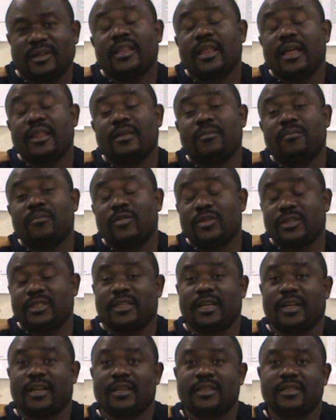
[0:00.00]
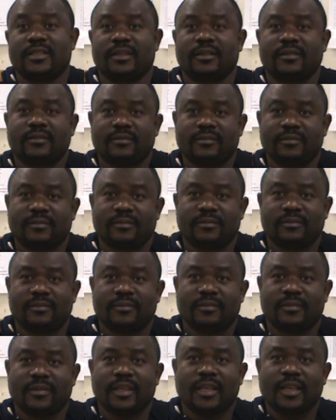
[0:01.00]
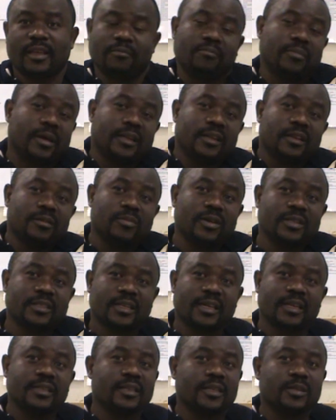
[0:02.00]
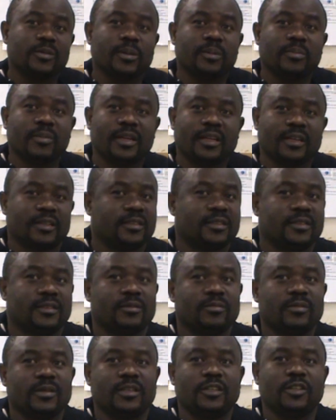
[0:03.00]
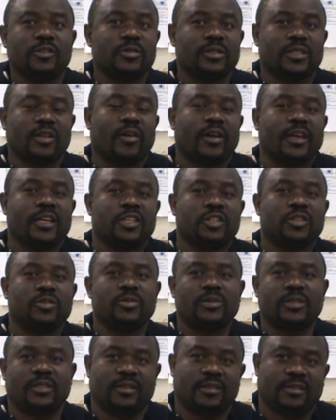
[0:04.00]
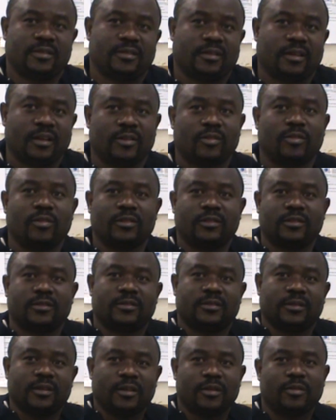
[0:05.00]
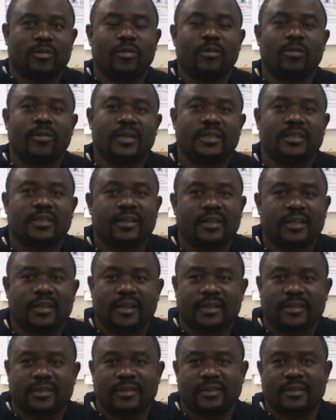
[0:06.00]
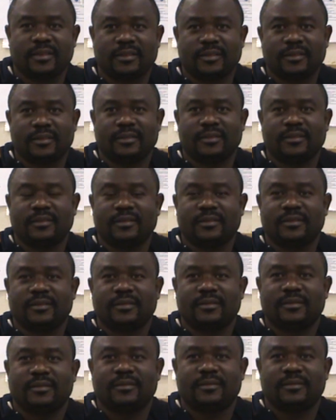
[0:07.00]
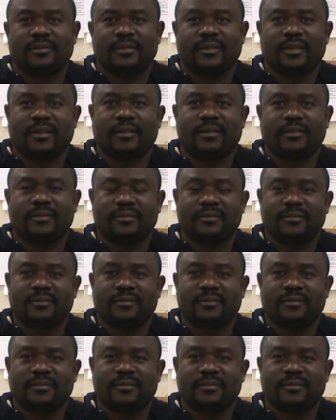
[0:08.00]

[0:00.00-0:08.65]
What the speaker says: That's the most challenging. But in most cases we manage. We use our intuitions, and God always leads us. Yeah.